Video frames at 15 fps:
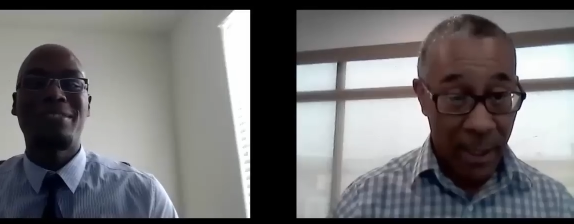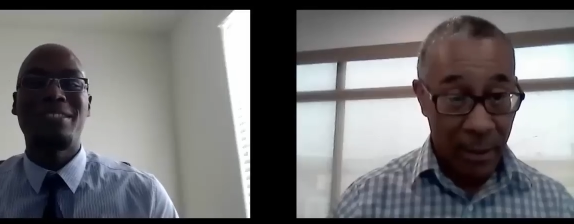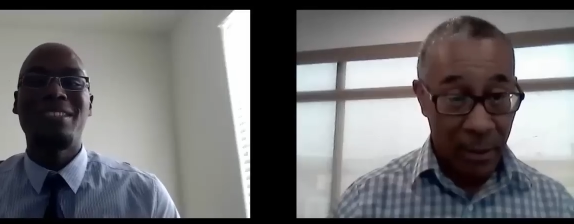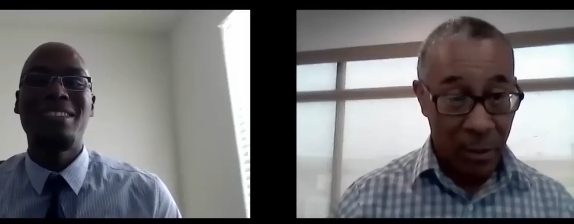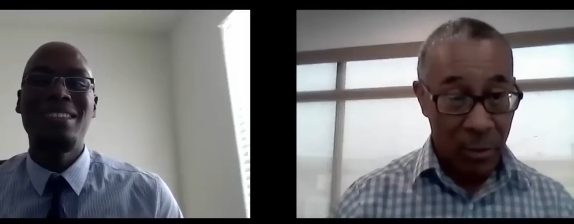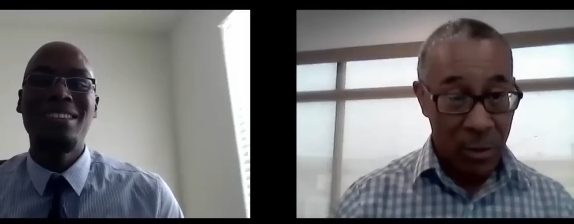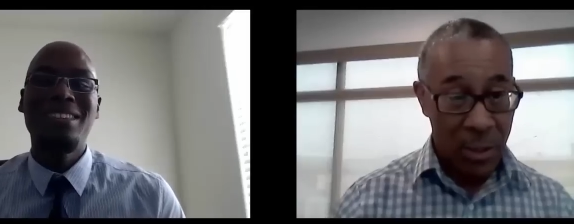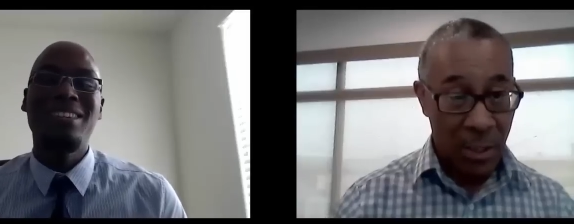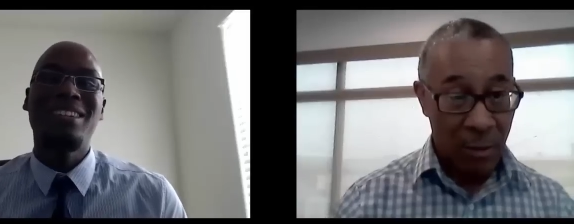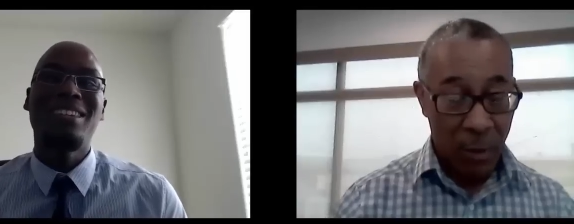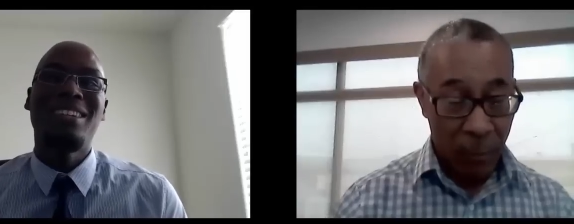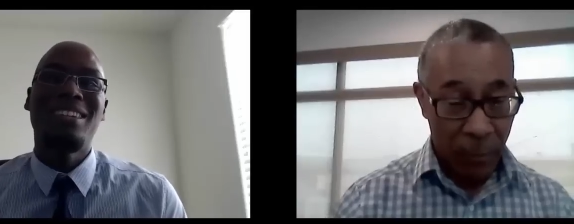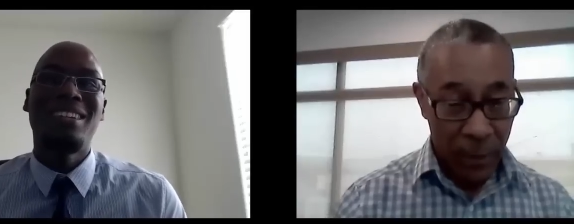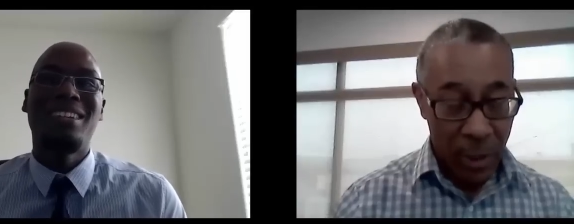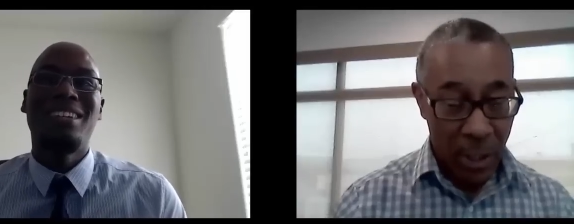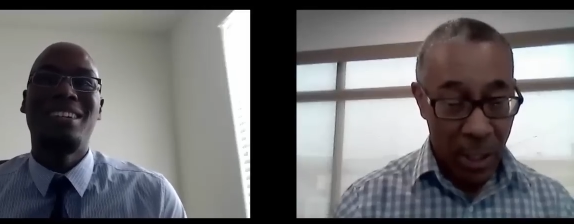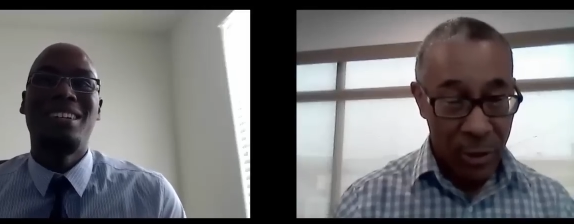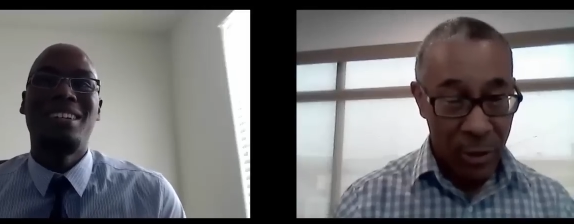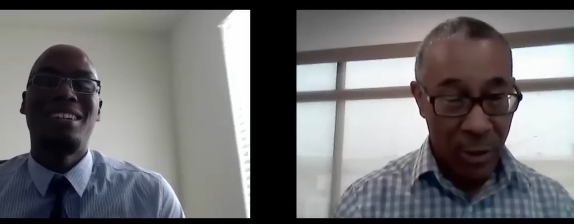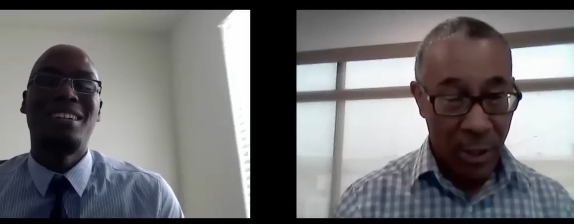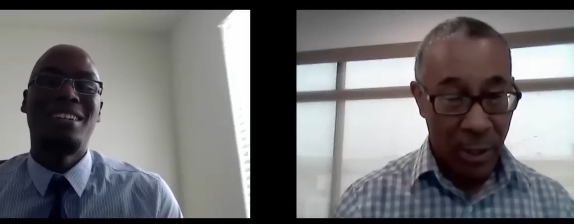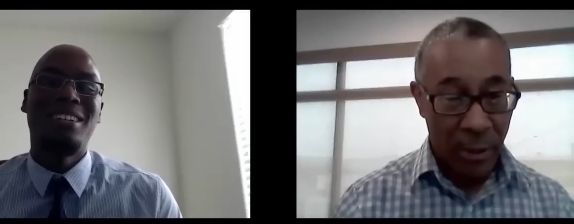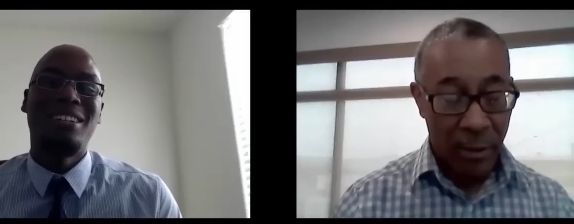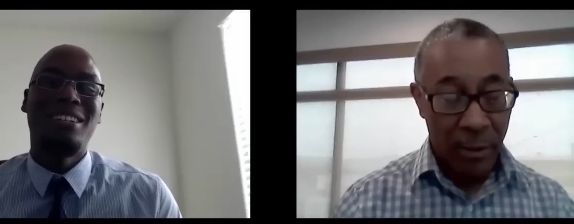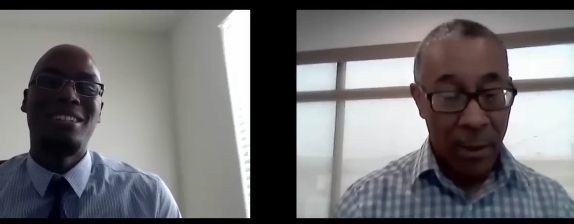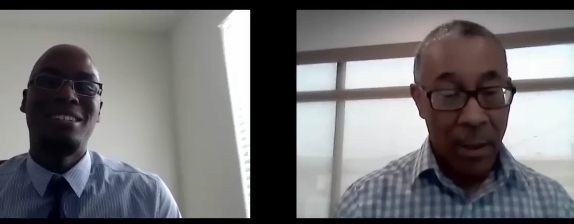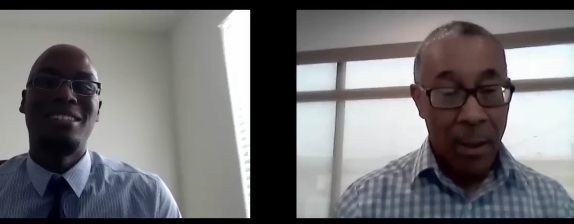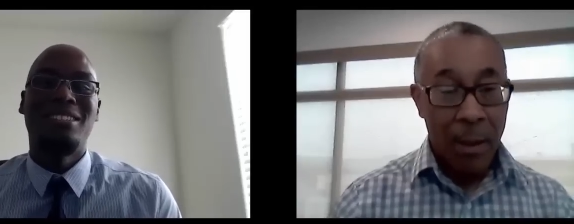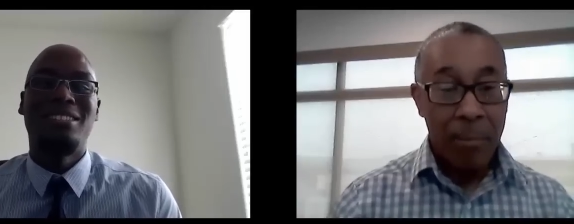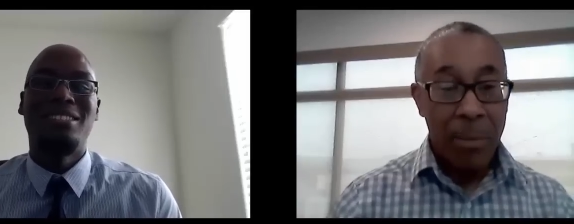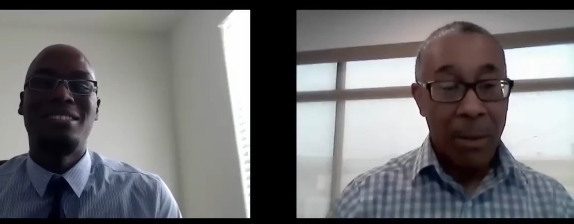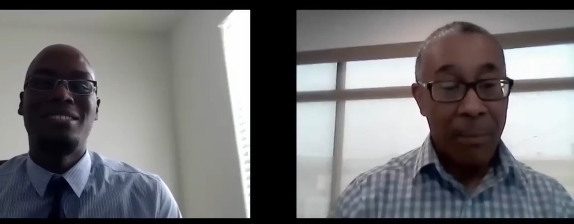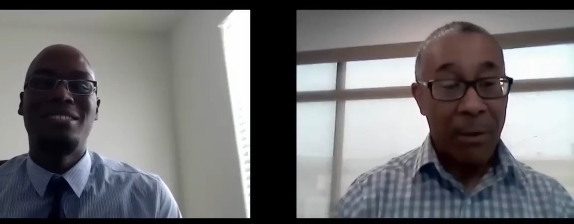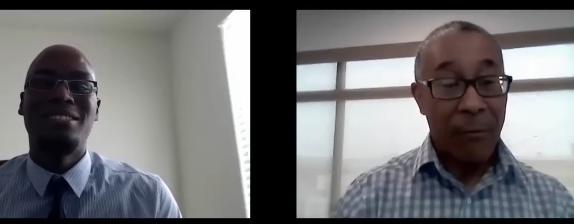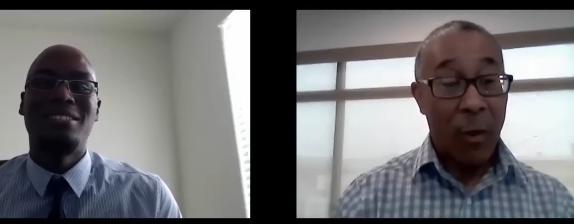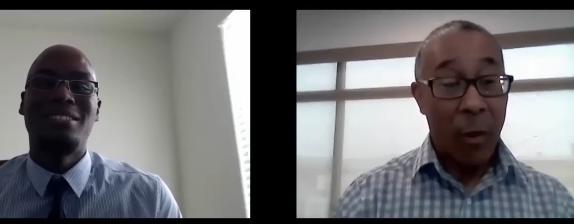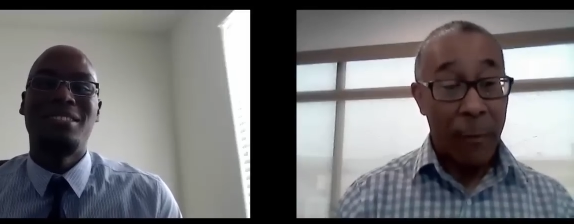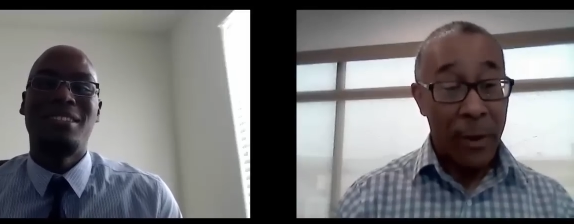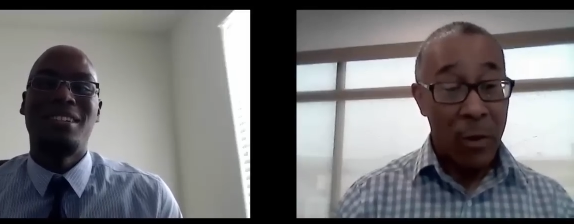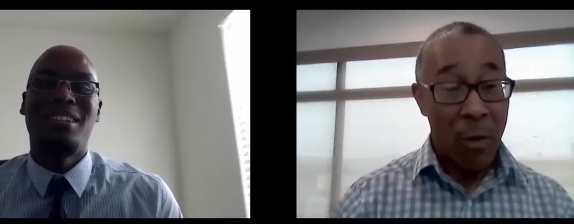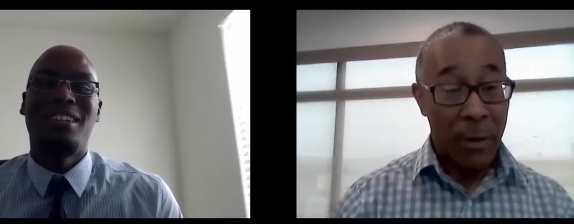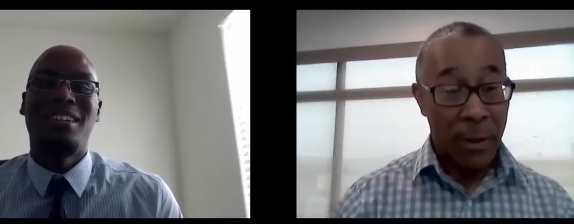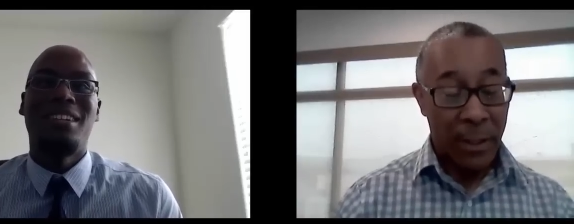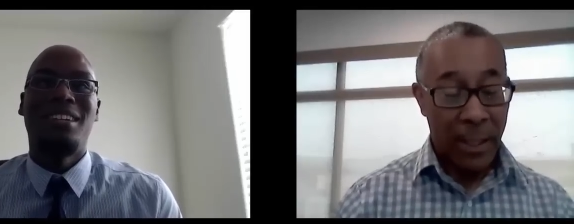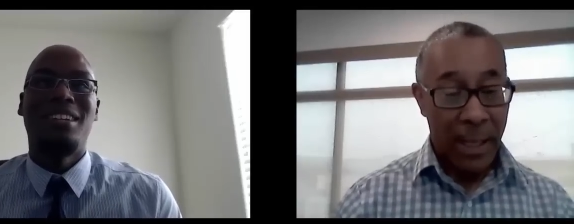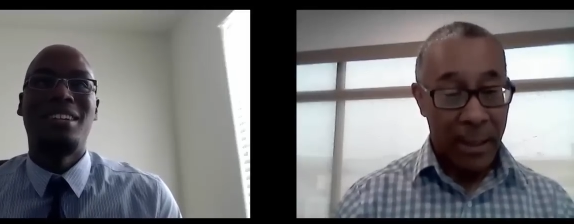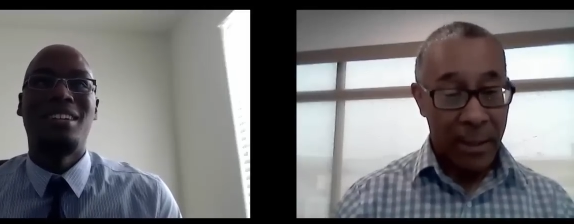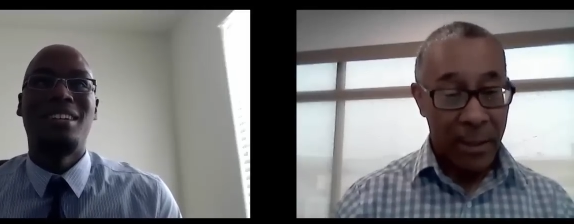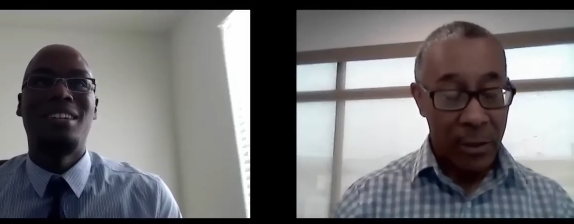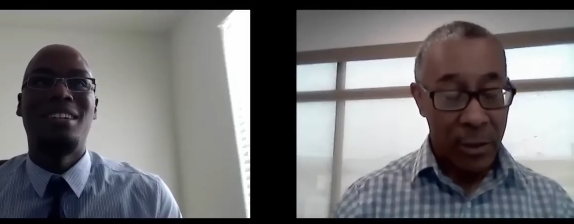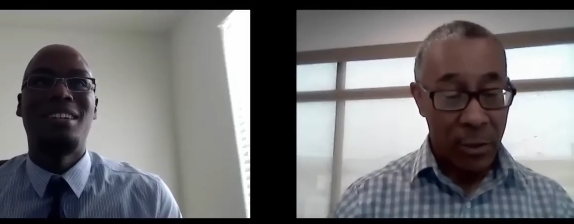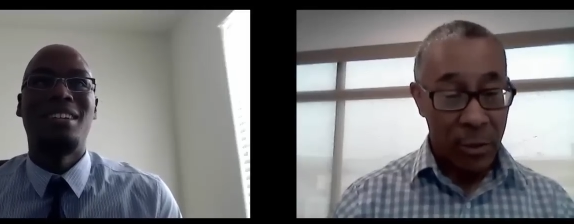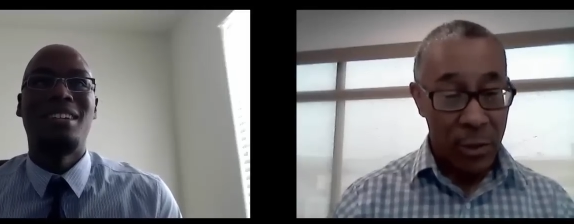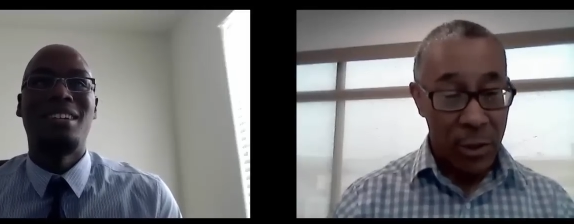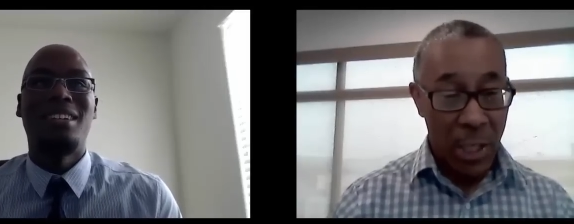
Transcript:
Speaker 1: right, using what we taught you here. But before we go into that, could you